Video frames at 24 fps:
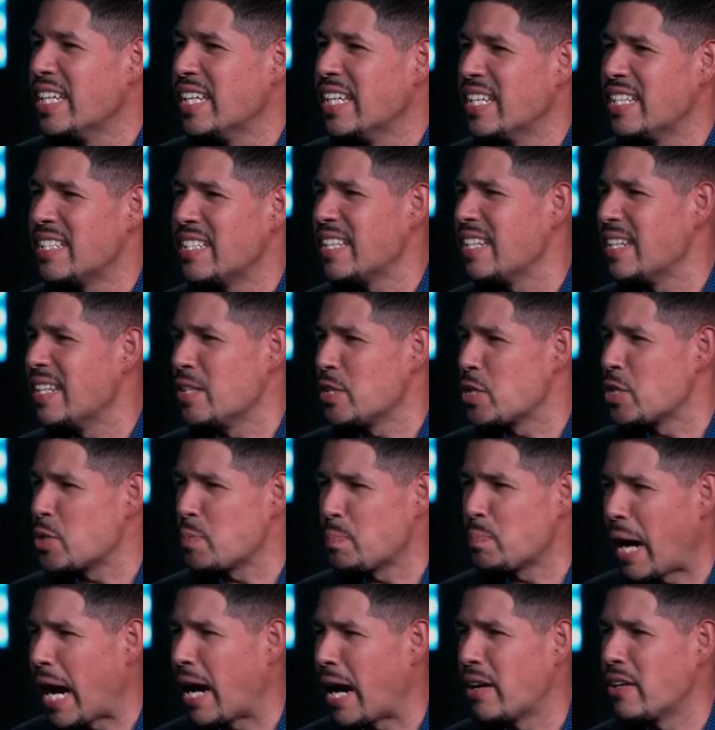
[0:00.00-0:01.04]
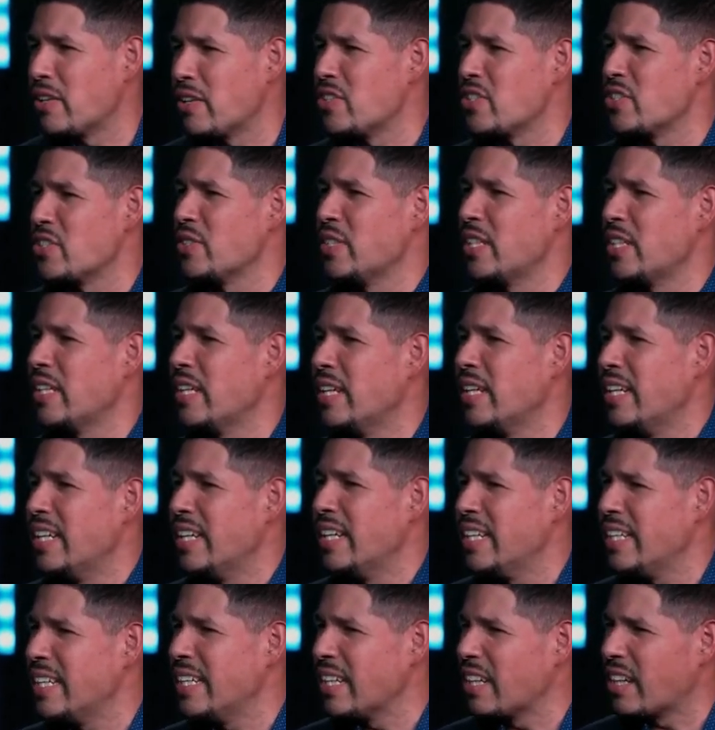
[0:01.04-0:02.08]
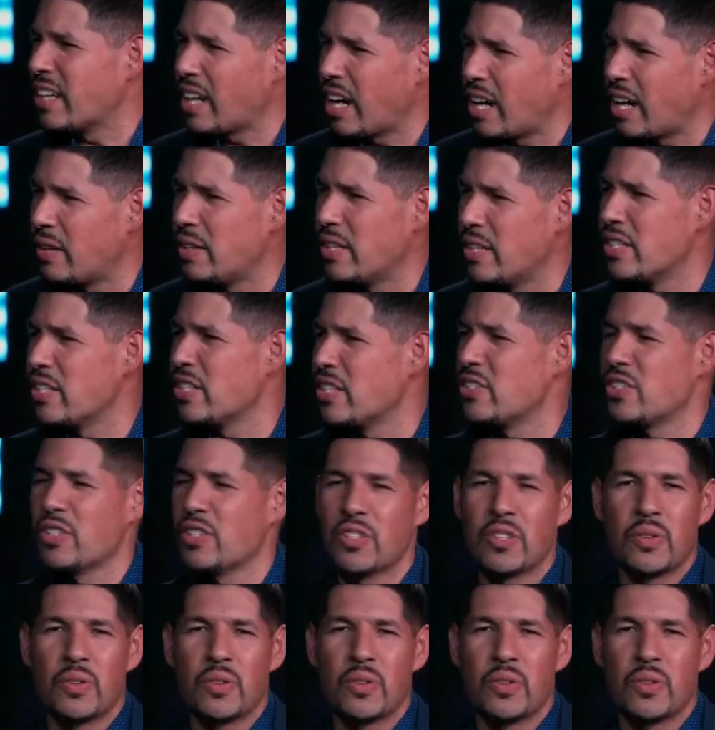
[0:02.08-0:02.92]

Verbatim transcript: is it inspires you, it, it encourages you.